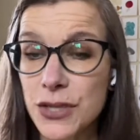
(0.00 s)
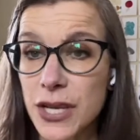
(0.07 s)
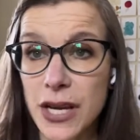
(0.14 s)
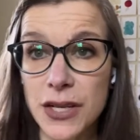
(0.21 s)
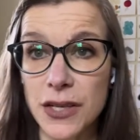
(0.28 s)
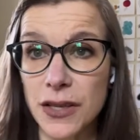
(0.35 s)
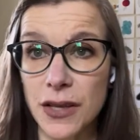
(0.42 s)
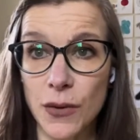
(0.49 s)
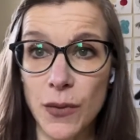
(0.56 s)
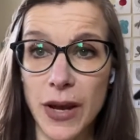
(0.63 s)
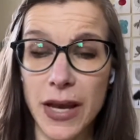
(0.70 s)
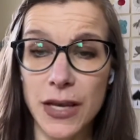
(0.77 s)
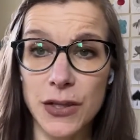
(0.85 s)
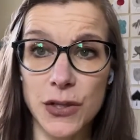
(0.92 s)
changing their
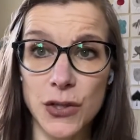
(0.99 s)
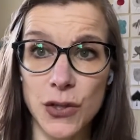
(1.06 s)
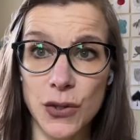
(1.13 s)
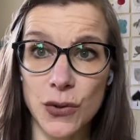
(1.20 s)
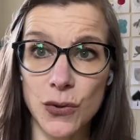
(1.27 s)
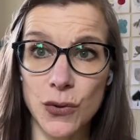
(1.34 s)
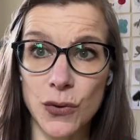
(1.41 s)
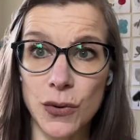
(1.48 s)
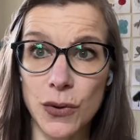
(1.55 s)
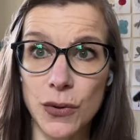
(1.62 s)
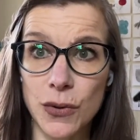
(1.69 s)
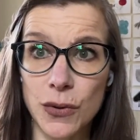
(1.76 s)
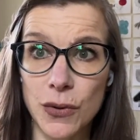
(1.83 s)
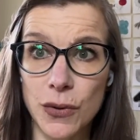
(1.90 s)
ways to
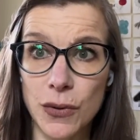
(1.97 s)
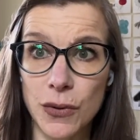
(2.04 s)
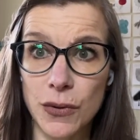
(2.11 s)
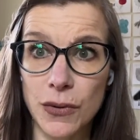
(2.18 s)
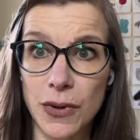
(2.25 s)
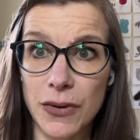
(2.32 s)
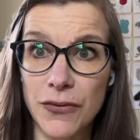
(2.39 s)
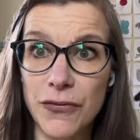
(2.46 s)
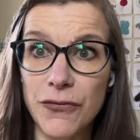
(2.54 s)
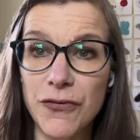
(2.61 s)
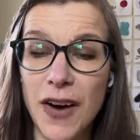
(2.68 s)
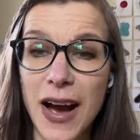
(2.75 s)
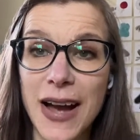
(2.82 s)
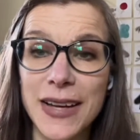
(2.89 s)

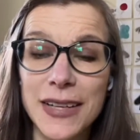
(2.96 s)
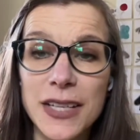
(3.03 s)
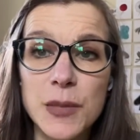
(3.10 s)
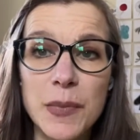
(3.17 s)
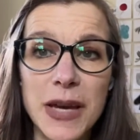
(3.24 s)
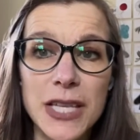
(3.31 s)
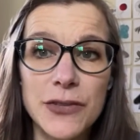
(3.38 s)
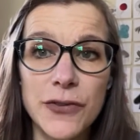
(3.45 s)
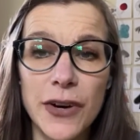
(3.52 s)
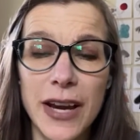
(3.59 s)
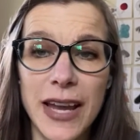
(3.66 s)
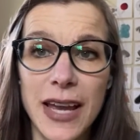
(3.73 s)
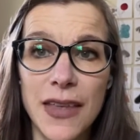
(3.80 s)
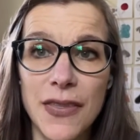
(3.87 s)
find a space
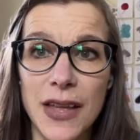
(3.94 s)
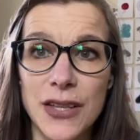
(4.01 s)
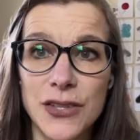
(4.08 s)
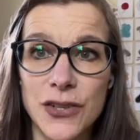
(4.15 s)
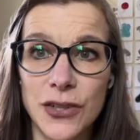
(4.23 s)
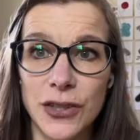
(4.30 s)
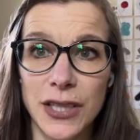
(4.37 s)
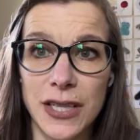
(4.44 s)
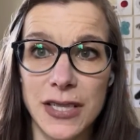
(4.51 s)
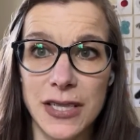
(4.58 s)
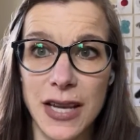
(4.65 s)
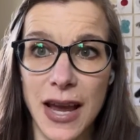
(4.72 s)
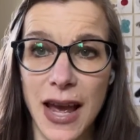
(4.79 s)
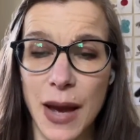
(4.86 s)
for Anne. That certainly
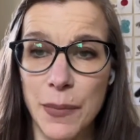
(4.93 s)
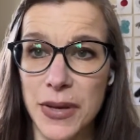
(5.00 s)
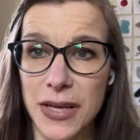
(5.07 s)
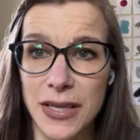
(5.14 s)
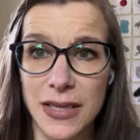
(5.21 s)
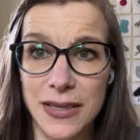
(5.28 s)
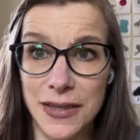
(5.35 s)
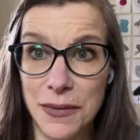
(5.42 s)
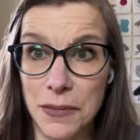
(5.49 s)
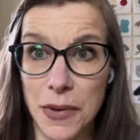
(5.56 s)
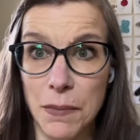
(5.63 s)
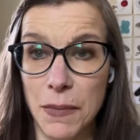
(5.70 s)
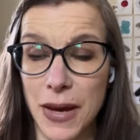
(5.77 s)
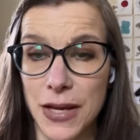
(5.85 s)
doesn't happen in
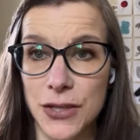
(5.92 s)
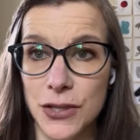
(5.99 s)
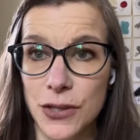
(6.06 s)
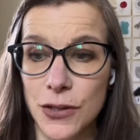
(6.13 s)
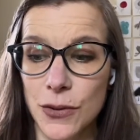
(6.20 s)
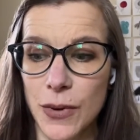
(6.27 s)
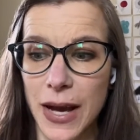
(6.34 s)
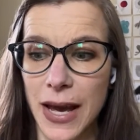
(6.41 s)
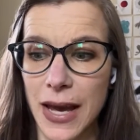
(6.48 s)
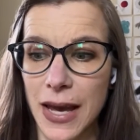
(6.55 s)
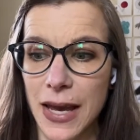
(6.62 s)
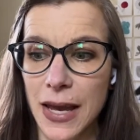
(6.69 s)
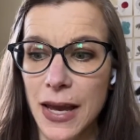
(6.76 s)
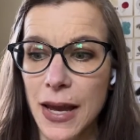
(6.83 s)
some magical
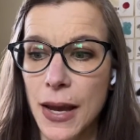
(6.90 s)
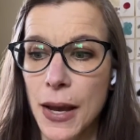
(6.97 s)
way.